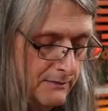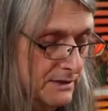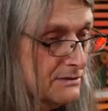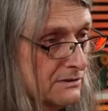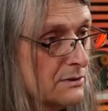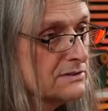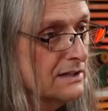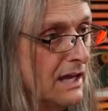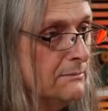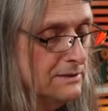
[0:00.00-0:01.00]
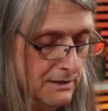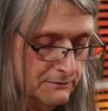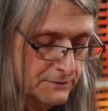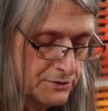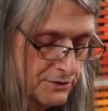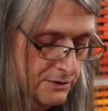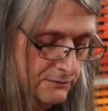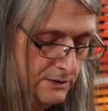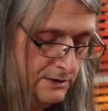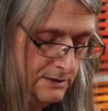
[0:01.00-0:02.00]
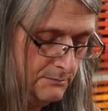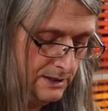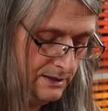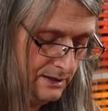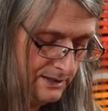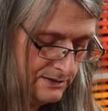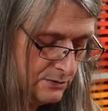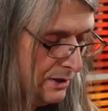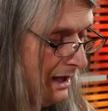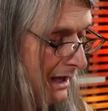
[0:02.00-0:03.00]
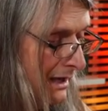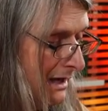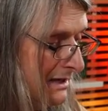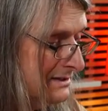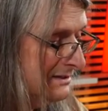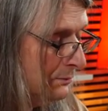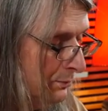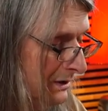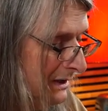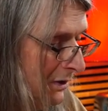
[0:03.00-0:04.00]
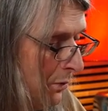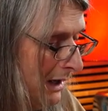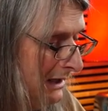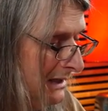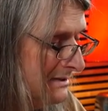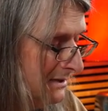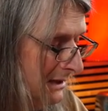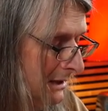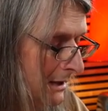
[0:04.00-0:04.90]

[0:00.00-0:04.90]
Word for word: it slows the game down for sure, um, and, and, that's okay because it's really quite easy